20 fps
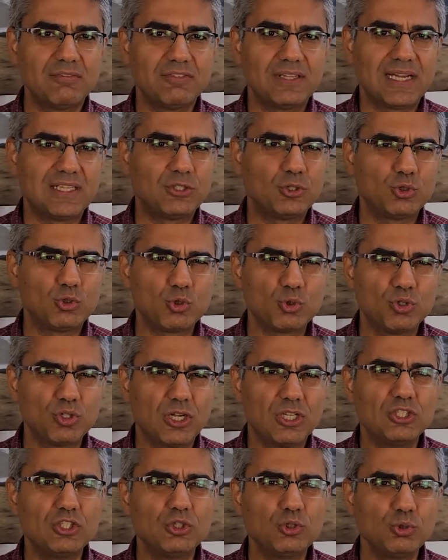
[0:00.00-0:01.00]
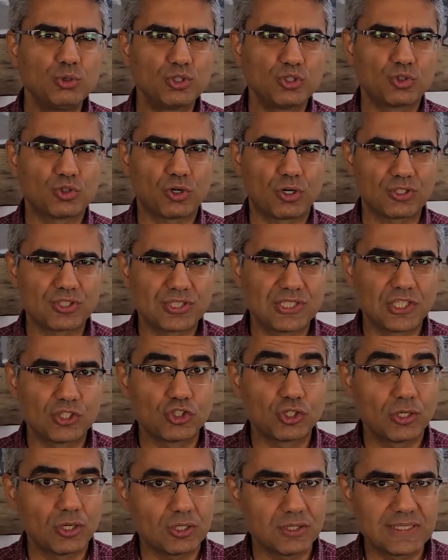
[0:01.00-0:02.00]
that you should not use
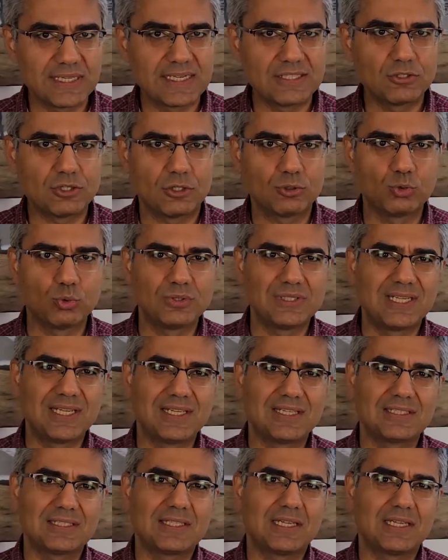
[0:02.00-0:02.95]
cross-sectional data to test